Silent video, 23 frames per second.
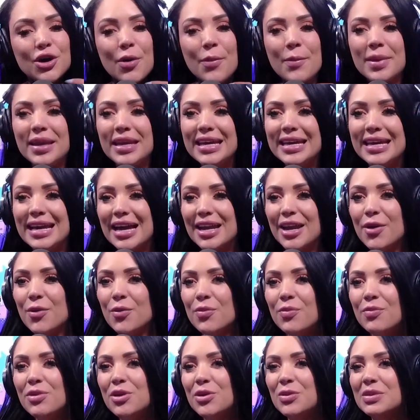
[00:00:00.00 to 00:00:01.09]
Dominicana
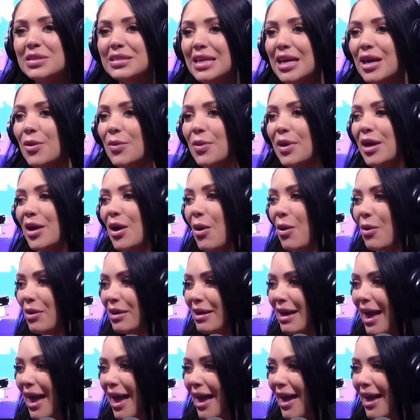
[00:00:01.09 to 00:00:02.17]
Music Week.
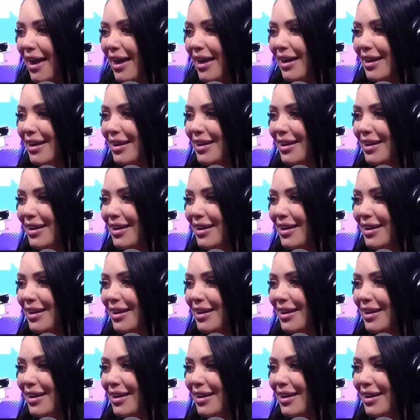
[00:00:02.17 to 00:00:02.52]
Okay.